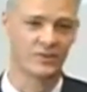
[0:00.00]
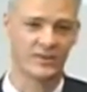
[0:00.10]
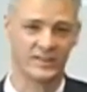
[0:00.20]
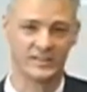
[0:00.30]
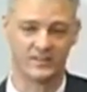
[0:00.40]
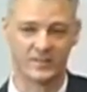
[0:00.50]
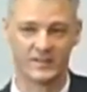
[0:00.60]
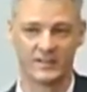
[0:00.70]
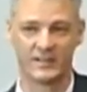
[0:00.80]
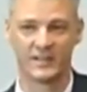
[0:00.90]
within SAP,
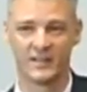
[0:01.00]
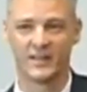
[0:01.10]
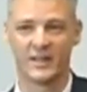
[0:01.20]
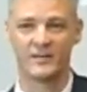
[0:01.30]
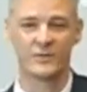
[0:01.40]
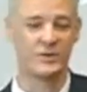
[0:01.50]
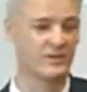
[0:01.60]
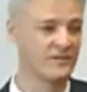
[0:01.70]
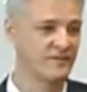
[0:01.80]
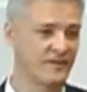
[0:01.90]
you
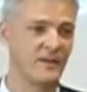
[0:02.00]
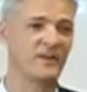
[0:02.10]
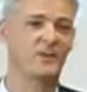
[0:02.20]
can very